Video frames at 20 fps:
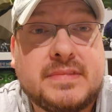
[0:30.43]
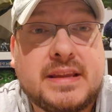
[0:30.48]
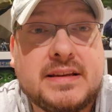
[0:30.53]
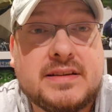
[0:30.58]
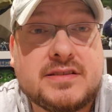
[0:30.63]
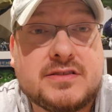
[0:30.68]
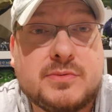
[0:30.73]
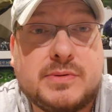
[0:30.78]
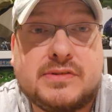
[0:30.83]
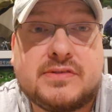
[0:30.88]
that
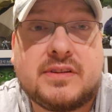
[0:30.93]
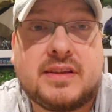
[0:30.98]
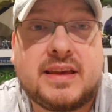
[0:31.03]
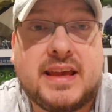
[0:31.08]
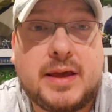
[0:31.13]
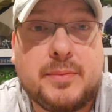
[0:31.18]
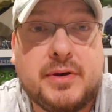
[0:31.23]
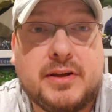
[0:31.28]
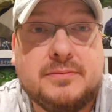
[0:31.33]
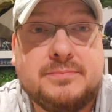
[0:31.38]
just recently
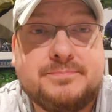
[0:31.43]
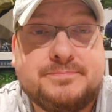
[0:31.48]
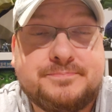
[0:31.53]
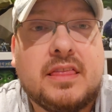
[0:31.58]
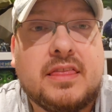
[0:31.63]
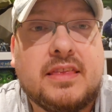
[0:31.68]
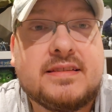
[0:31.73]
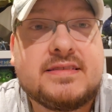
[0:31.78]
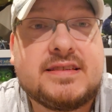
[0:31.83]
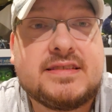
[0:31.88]
came in.
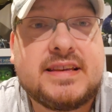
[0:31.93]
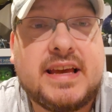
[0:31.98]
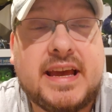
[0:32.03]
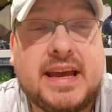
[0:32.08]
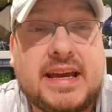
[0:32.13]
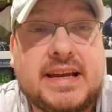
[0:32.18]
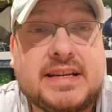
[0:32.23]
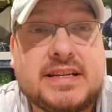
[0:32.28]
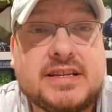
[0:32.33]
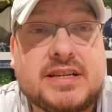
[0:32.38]
This is
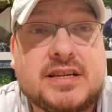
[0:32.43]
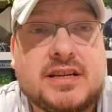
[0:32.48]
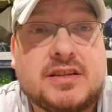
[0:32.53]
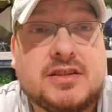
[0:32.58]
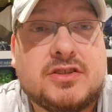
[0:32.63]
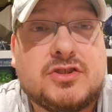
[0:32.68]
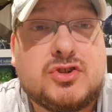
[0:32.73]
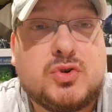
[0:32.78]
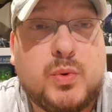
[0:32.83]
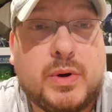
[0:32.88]
a
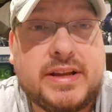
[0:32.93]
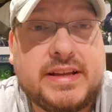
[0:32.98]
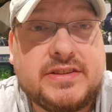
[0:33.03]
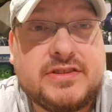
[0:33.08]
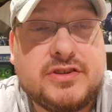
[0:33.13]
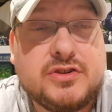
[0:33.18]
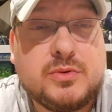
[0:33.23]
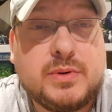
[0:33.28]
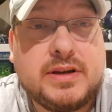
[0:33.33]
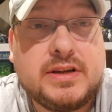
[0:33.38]

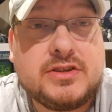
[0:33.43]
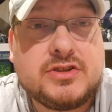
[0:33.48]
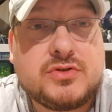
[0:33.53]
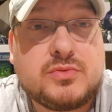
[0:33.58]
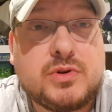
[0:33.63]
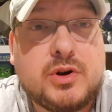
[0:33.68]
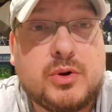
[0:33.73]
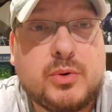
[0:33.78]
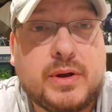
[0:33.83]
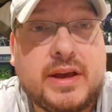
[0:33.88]
22 inch
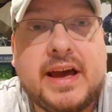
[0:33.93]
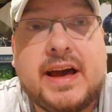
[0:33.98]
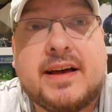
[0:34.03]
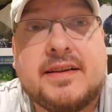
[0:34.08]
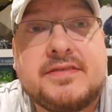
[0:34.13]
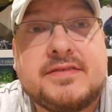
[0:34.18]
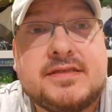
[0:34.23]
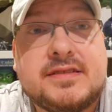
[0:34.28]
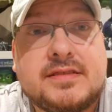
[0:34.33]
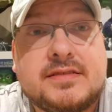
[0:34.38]

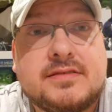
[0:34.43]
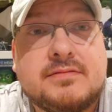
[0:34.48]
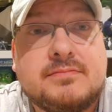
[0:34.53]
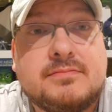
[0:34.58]
rotocast.